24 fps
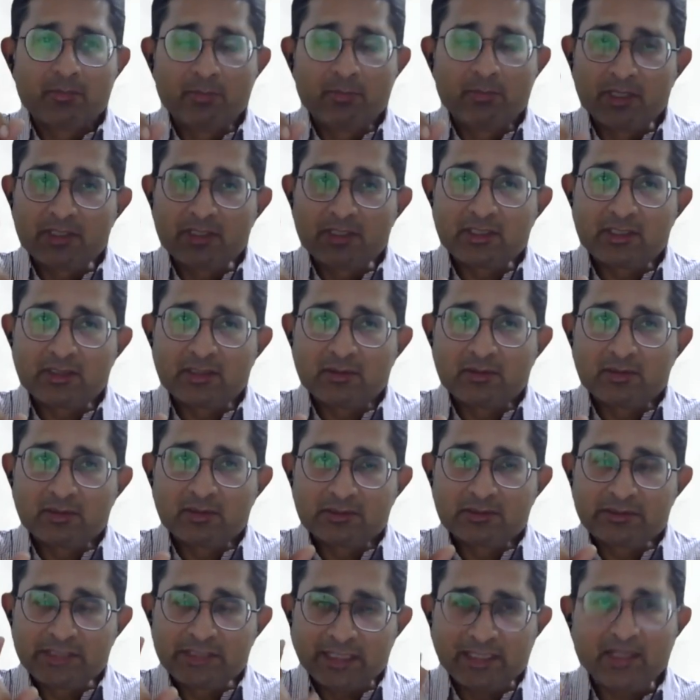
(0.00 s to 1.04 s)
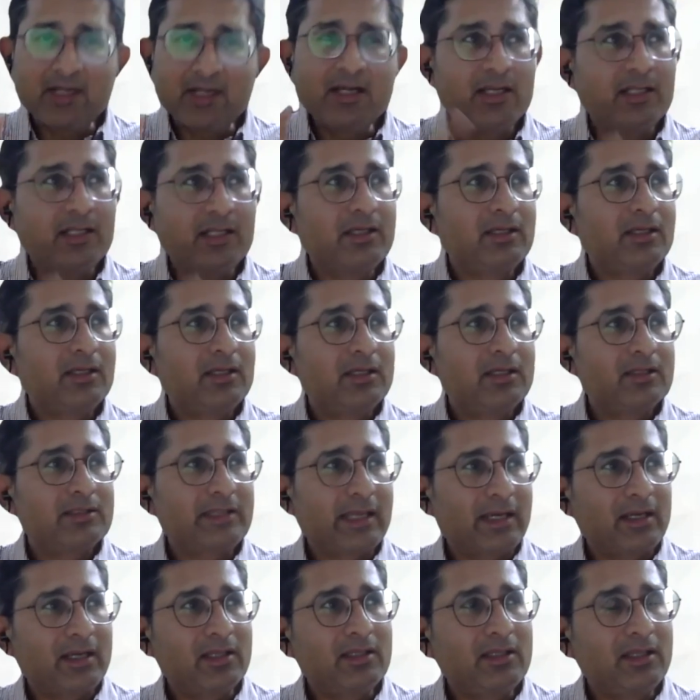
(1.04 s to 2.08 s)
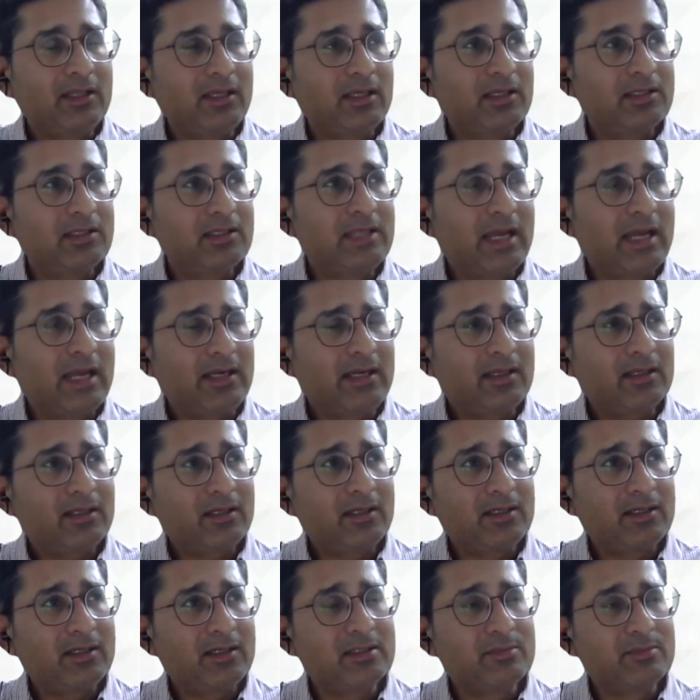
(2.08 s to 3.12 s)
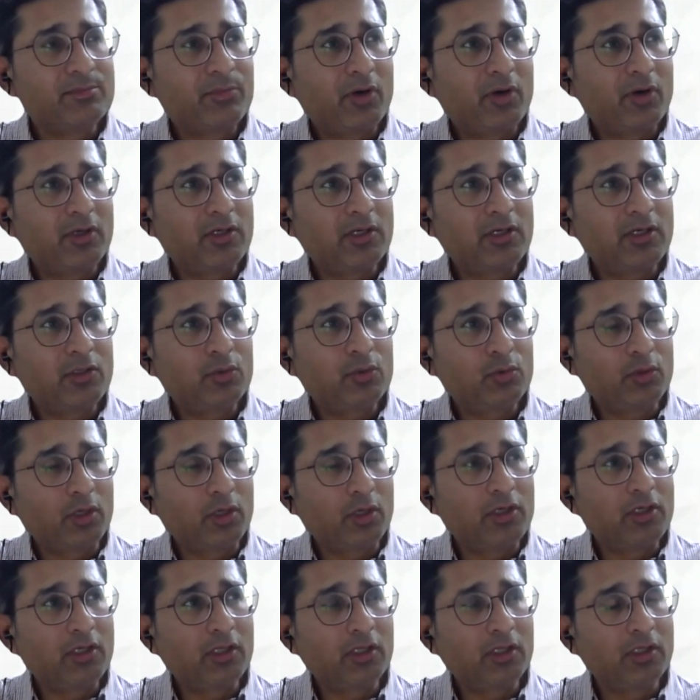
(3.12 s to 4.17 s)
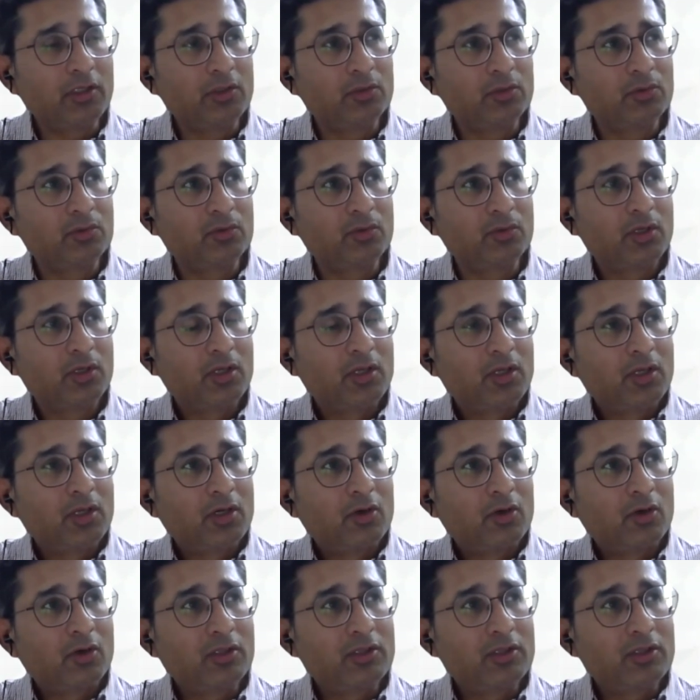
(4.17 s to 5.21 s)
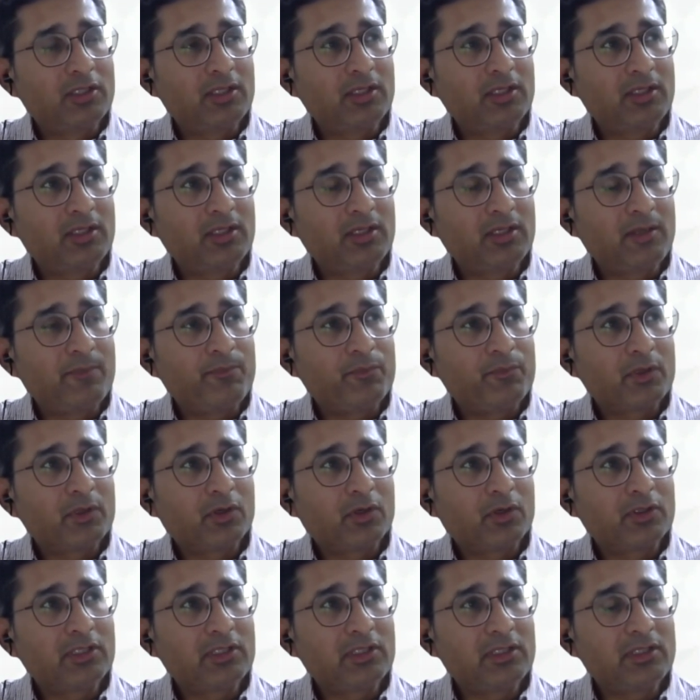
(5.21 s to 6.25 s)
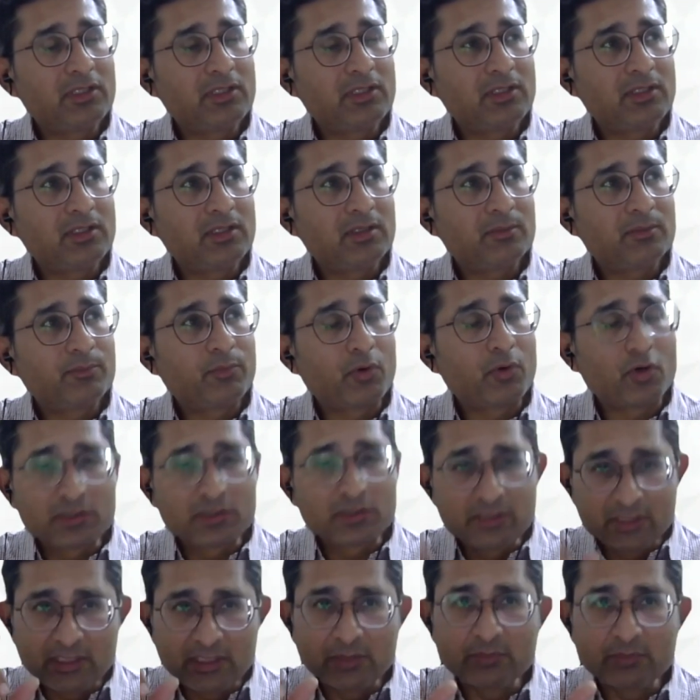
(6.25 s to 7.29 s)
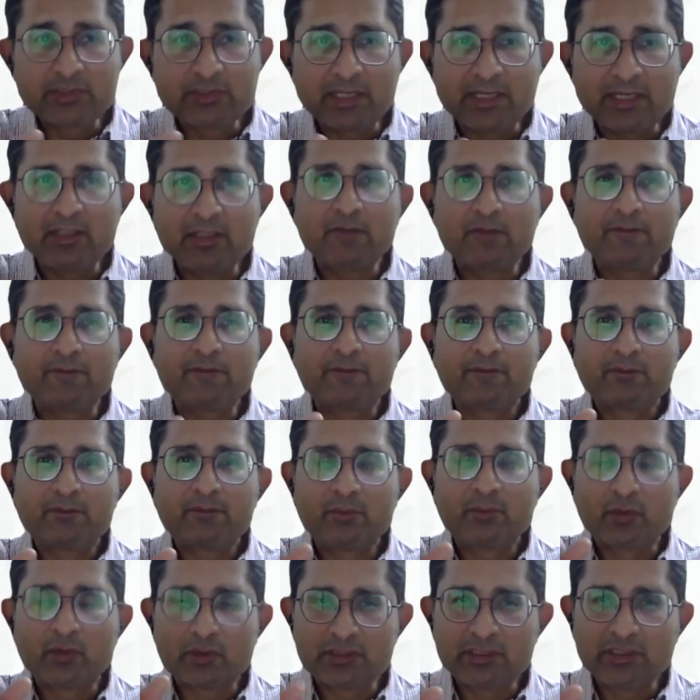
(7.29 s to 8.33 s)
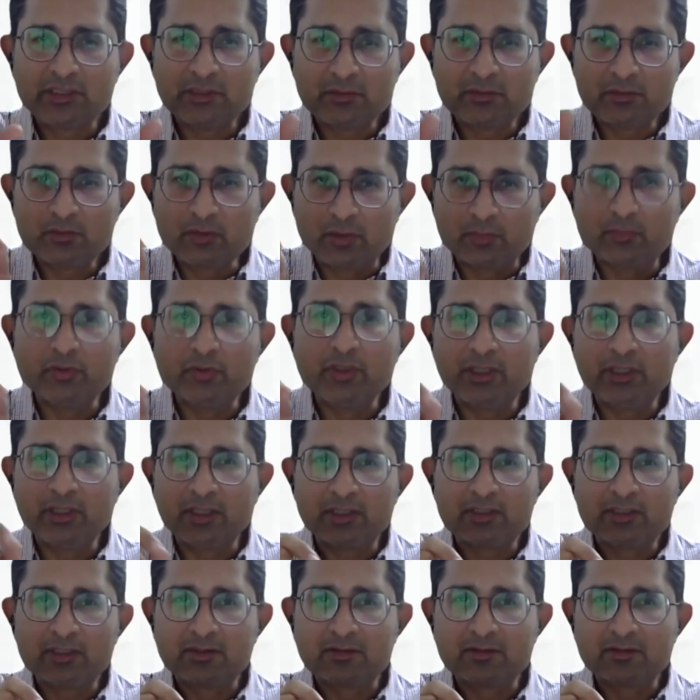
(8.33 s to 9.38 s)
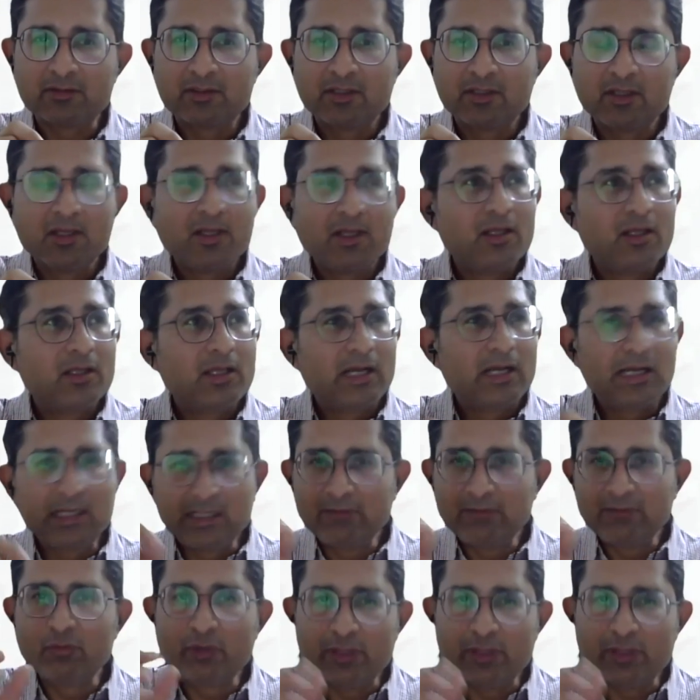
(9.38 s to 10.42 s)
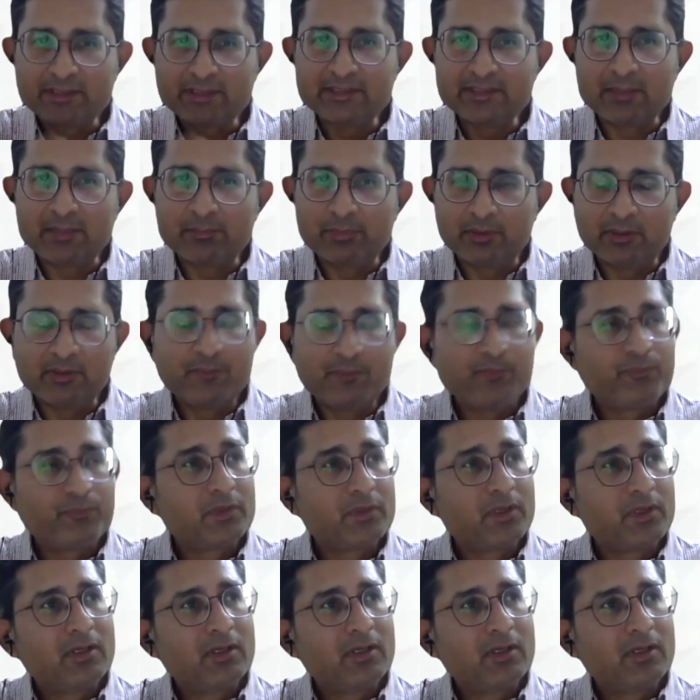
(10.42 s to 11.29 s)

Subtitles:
But second thing is that it is important to continue on the positive side of positive communication. I'll give you an example.